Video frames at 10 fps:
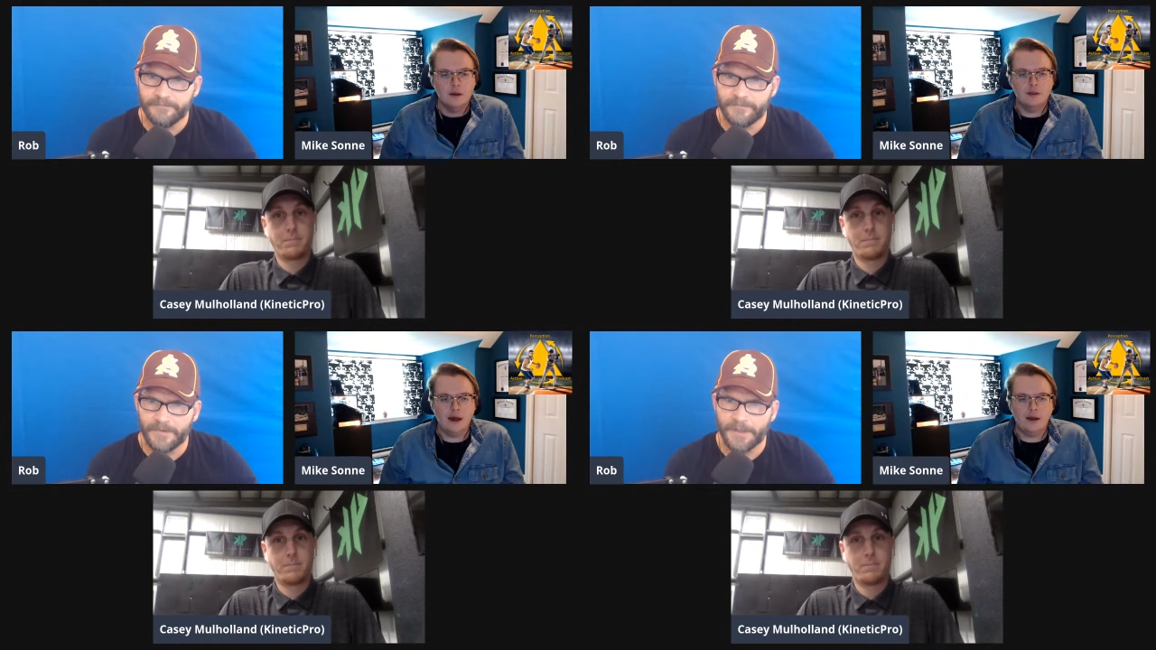
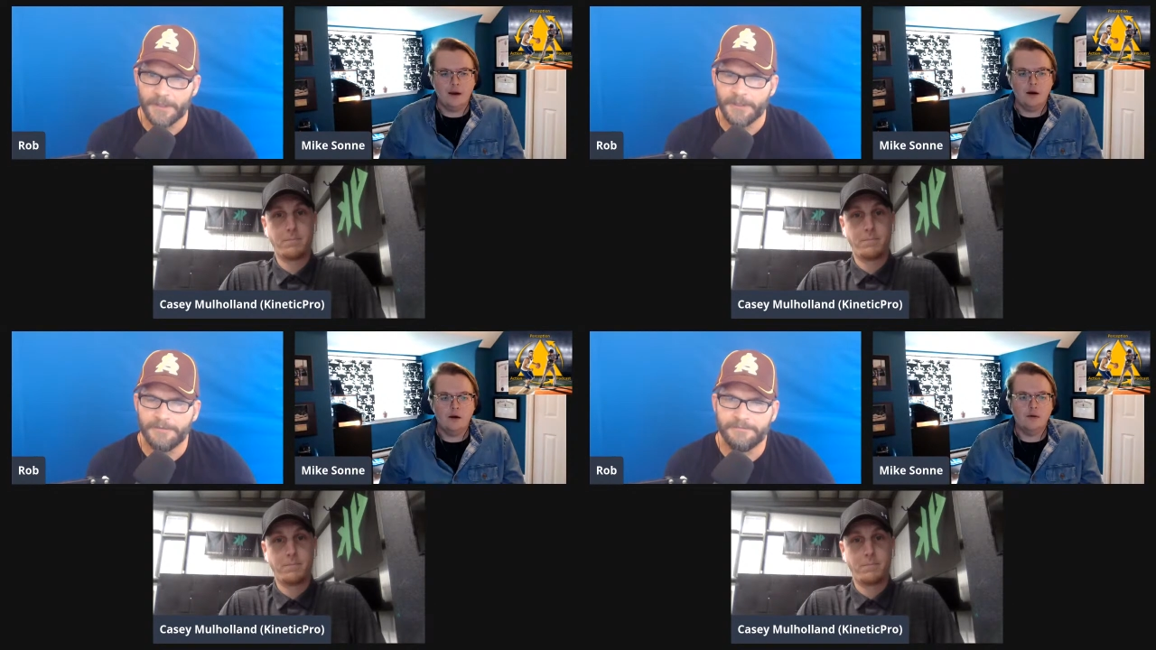Speaker 1: that
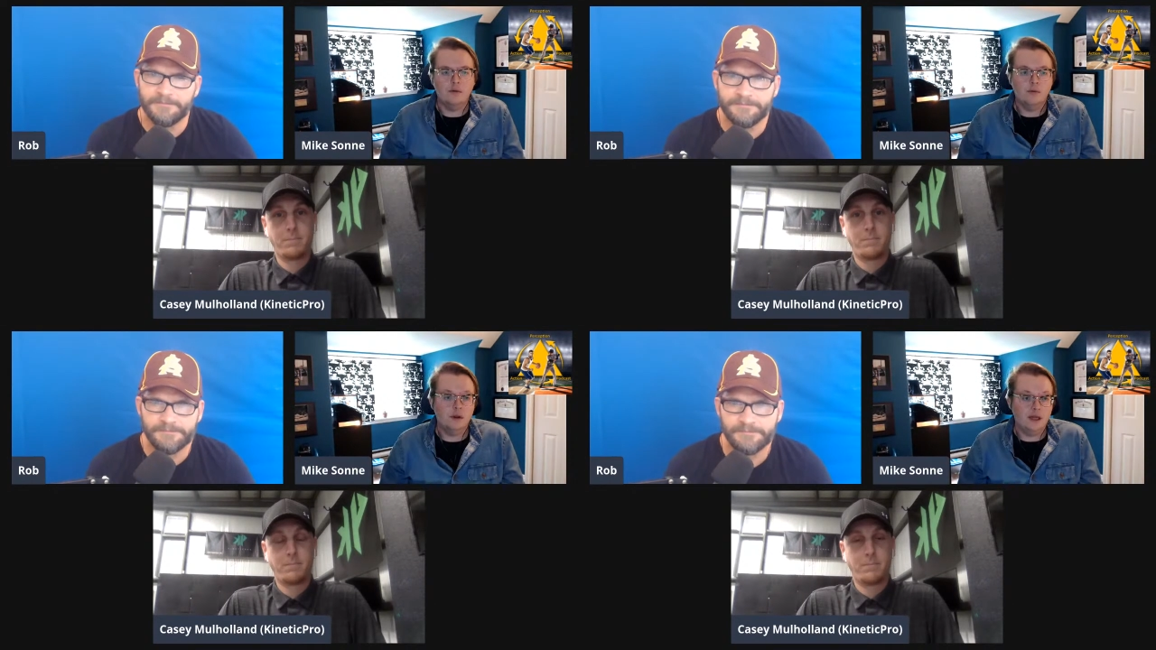are
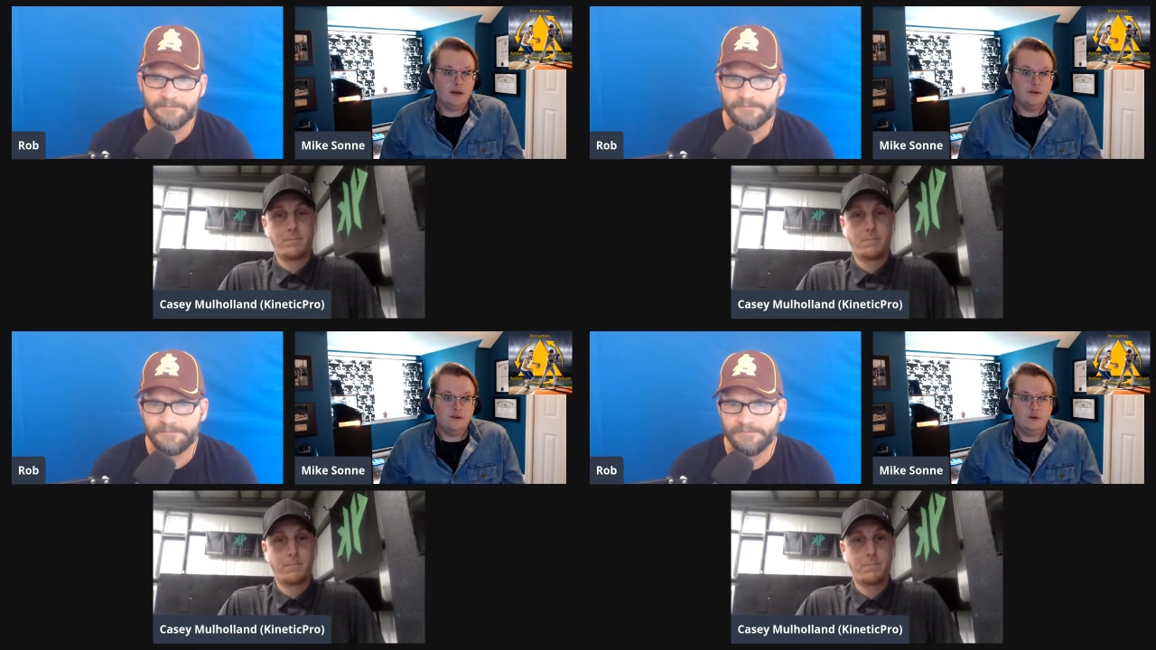
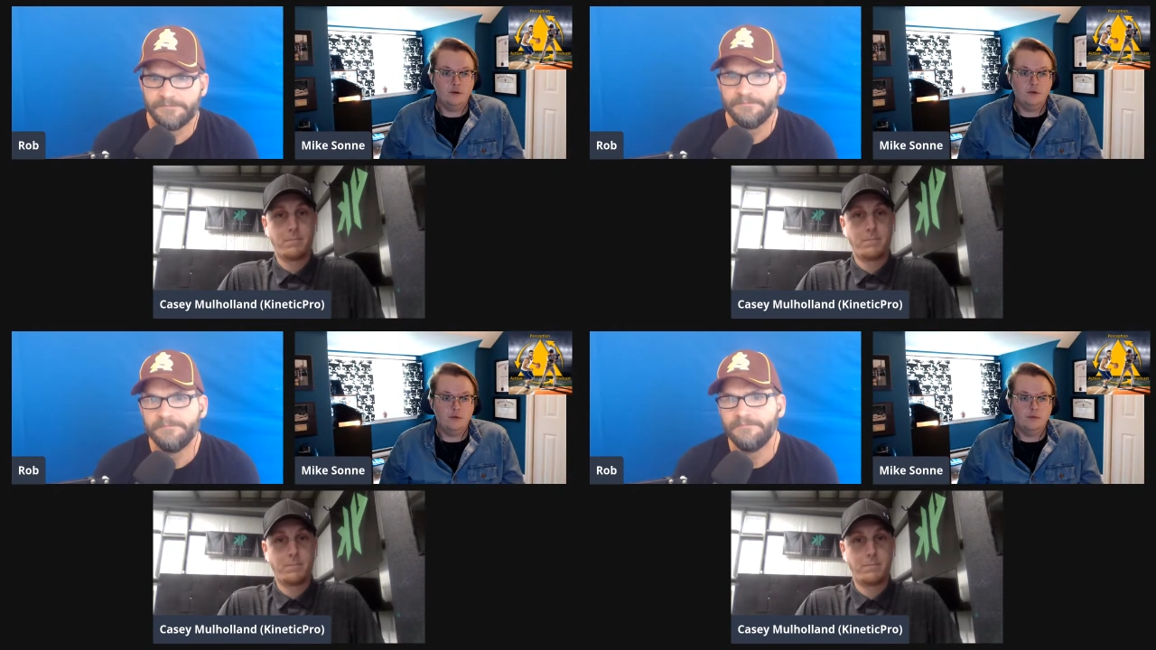related
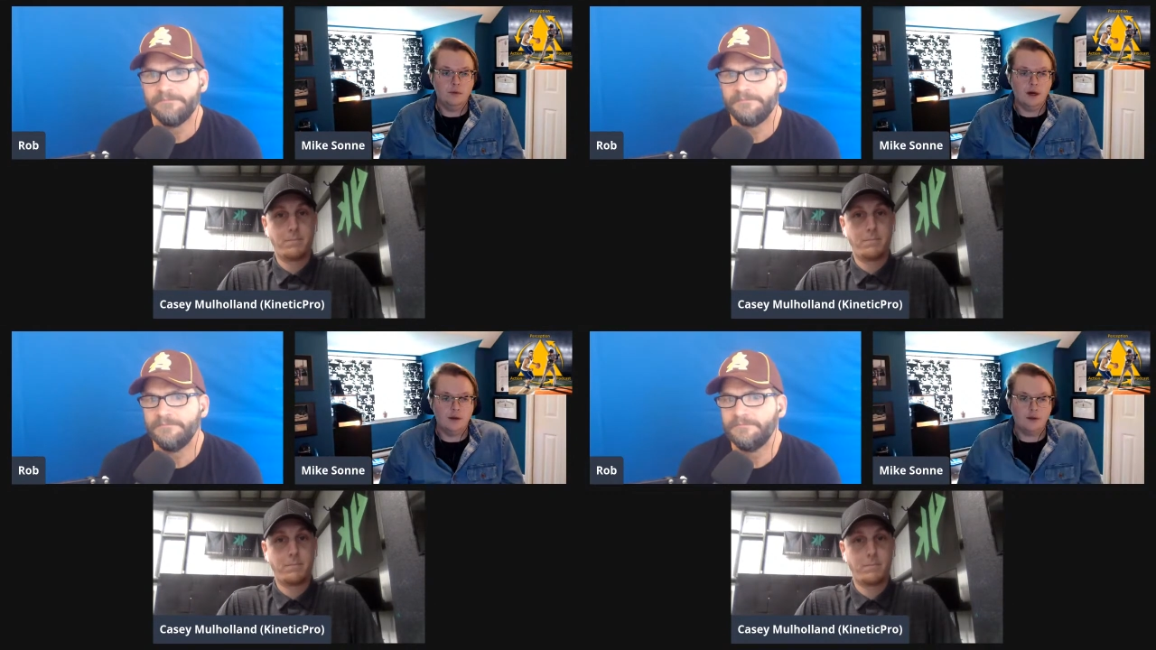to
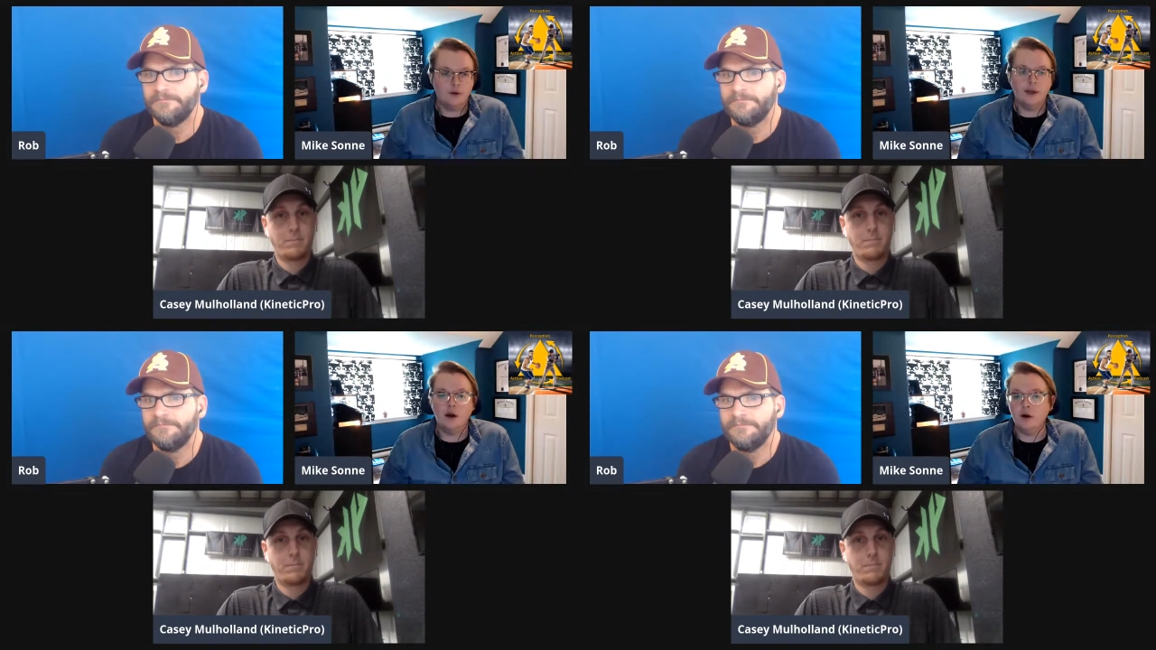uh,
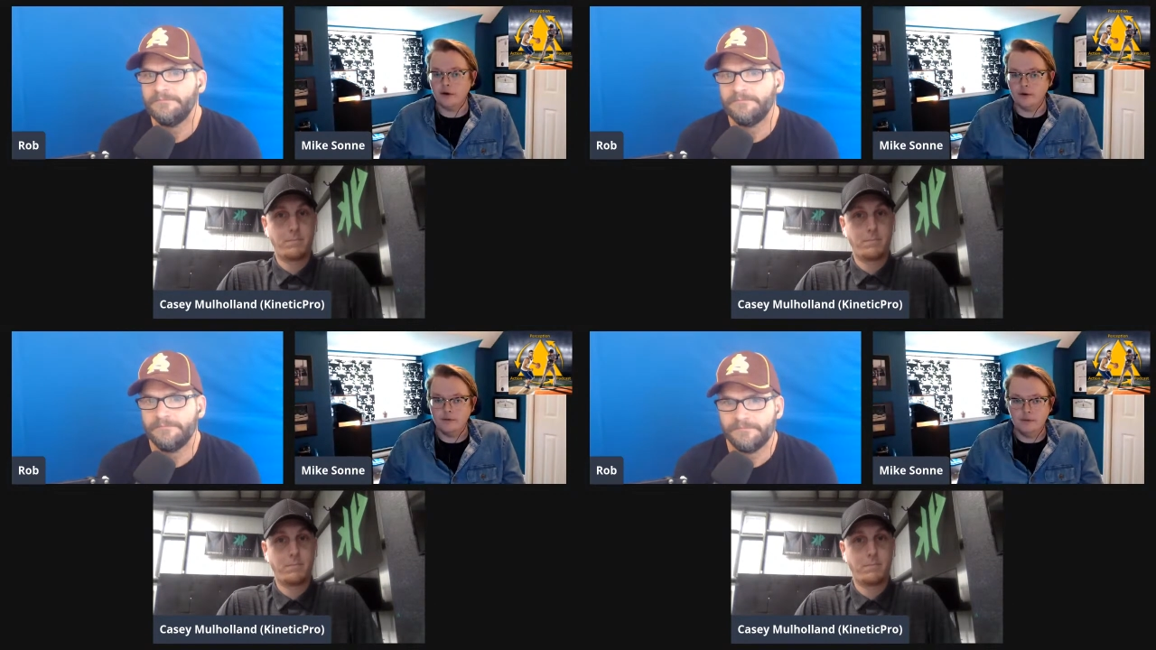throwing
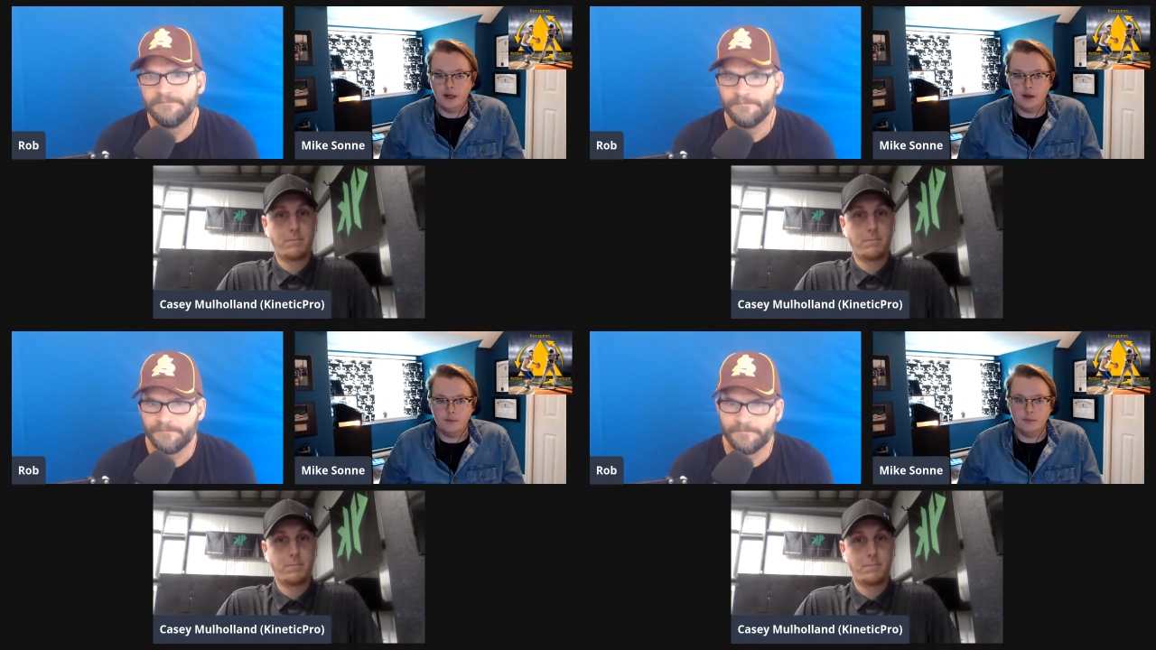harder,
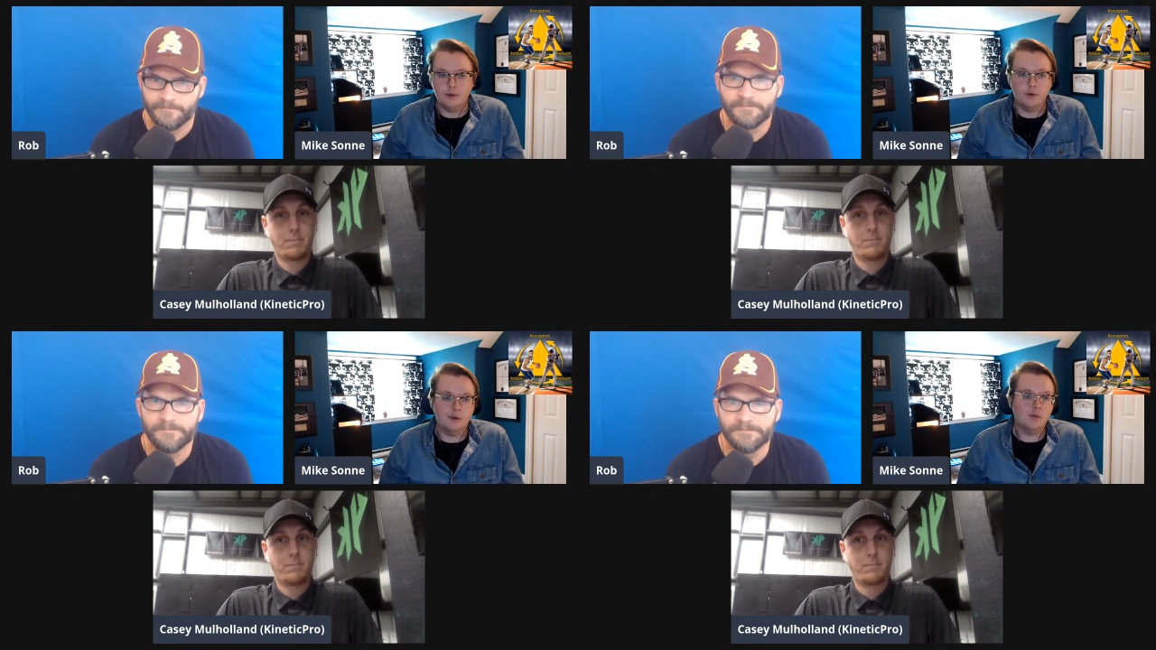um, throwing mm-hmm.